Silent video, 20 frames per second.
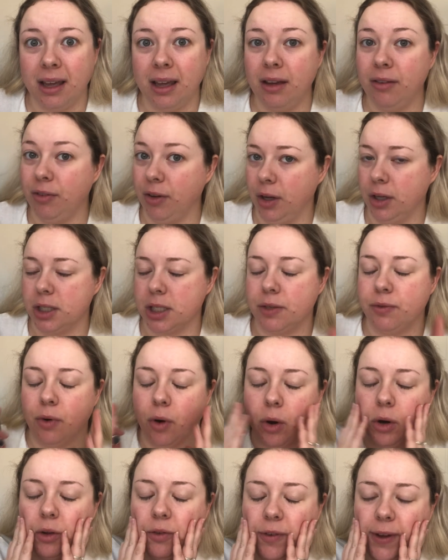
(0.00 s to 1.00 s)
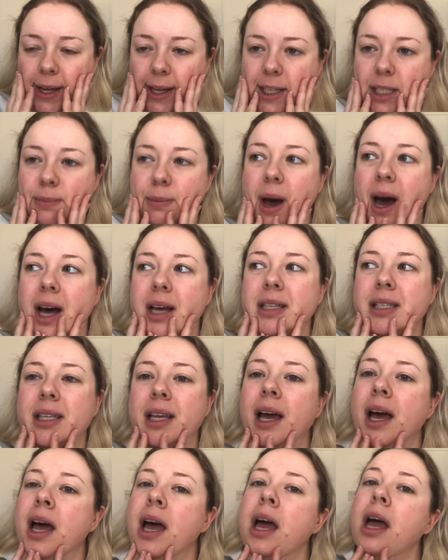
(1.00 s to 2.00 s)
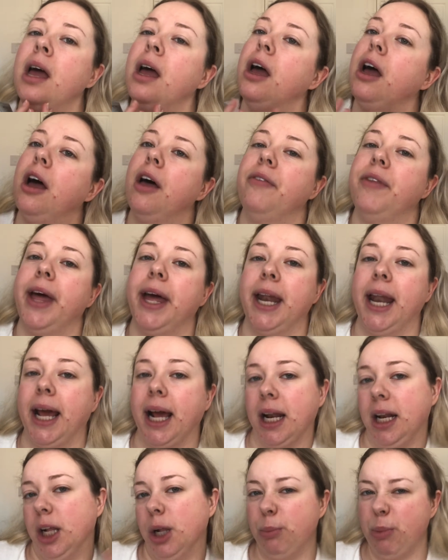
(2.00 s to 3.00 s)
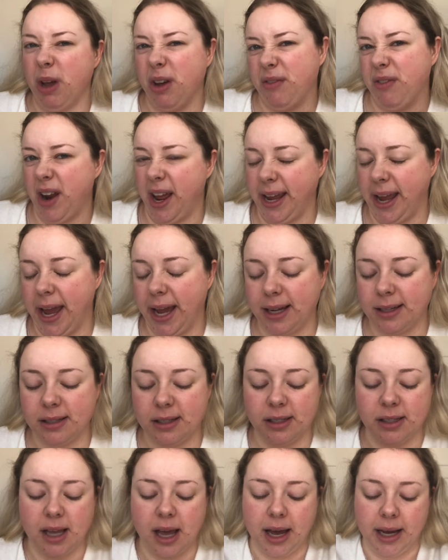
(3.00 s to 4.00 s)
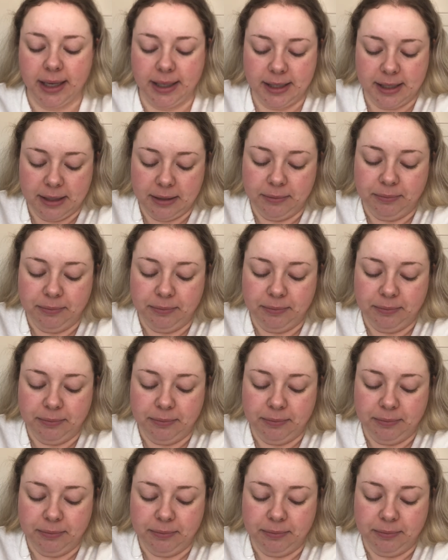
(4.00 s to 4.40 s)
First of all, a face mask, and then like a little bit of light exercise.